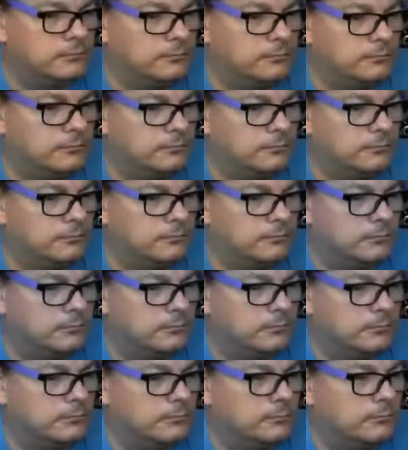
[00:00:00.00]

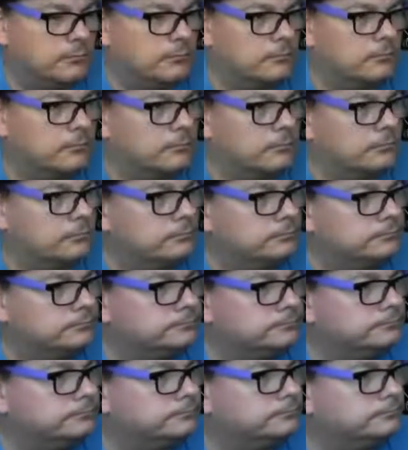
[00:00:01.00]

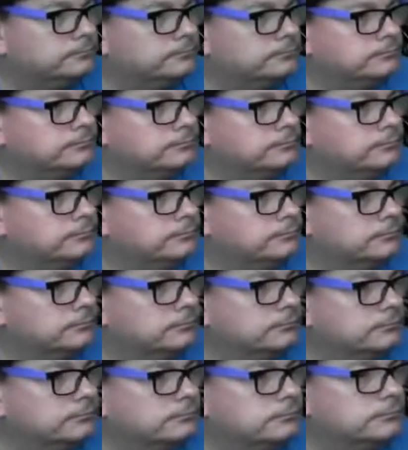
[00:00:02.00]

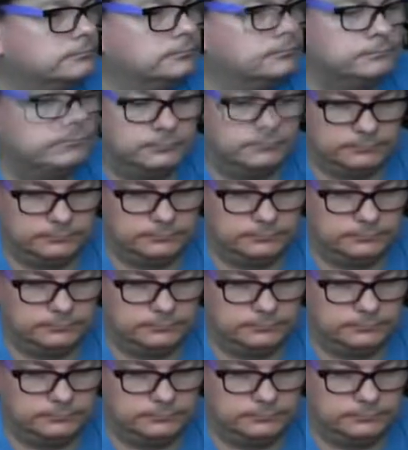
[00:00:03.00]
Nothing is said.